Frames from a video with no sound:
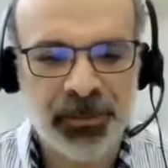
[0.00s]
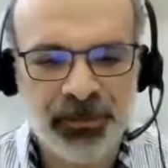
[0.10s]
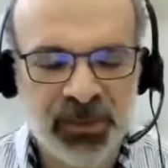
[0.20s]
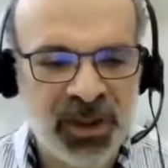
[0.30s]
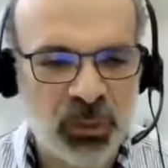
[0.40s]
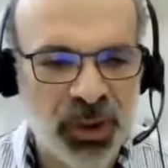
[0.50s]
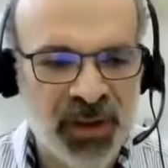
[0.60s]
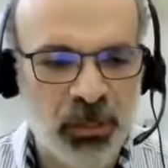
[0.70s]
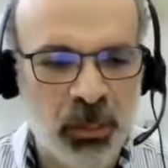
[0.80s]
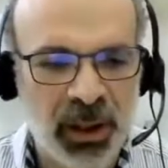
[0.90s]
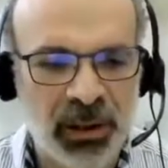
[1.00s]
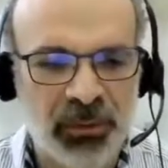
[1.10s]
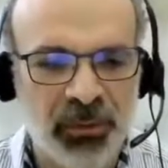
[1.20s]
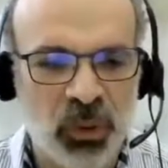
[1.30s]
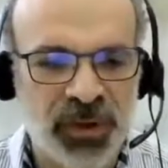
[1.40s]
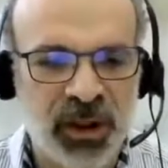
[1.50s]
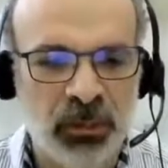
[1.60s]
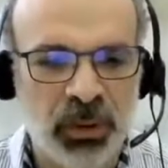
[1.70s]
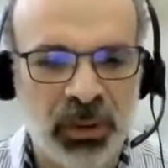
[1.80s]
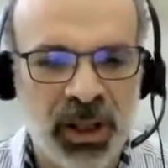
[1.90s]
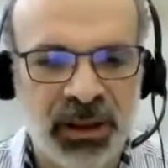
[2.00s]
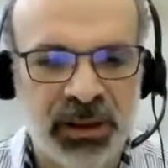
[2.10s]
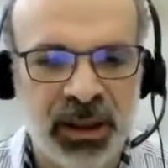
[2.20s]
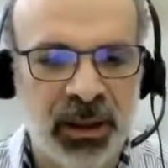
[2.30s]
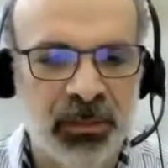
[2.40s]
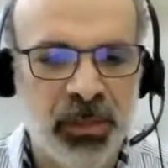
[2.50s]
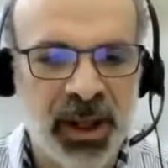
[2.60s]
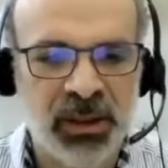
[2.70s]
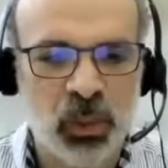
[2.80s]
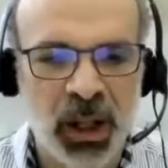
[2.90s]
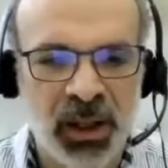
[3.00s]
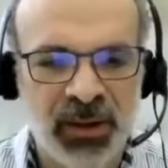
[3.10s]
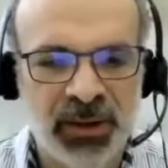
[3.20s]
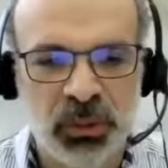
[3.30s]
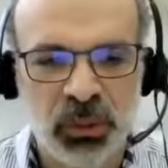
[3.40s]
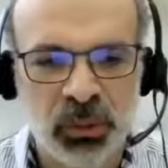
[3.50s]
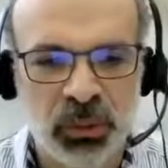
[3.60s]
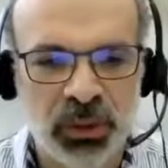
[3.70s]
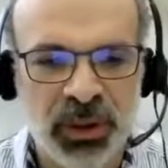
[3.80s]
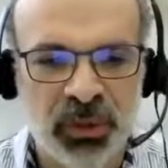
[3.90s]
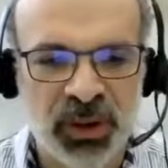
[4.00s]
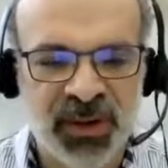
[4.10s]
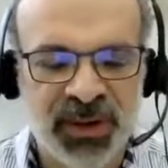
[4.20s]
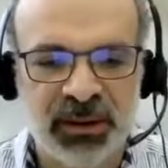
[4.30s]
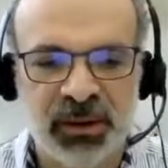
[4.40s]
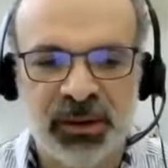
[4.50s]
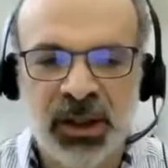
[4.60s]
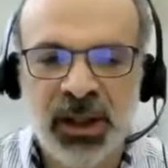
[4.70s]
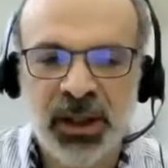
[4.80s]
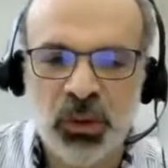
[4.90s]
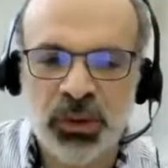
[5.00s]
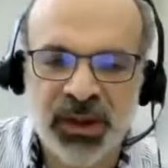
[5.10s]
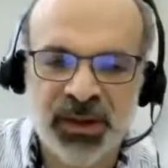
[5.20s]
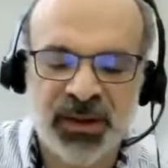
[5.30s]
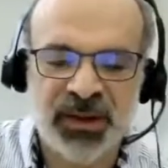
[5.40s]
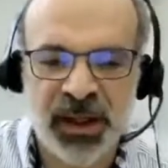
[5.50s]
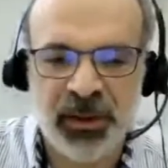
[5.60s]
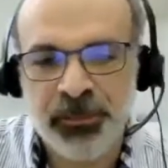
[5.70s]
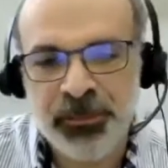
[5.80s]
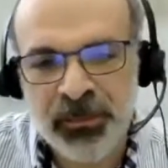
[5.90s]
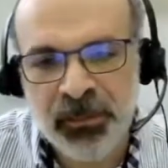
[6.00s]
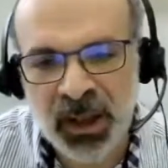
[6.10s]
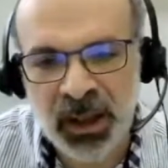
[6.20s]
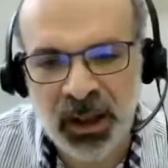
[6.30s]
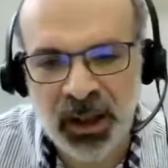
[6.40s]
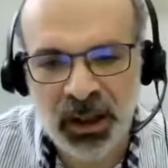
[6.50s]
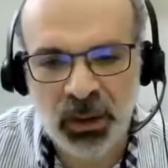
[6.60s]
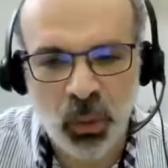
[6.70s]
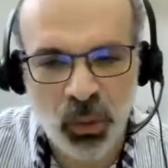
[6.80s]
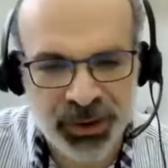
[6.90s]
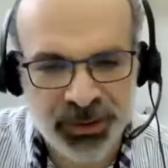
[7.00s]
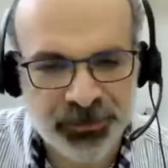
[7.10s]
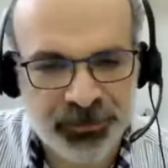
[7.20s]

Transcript: dishonest buyer, for example, can pay twice to different seller using the same coin.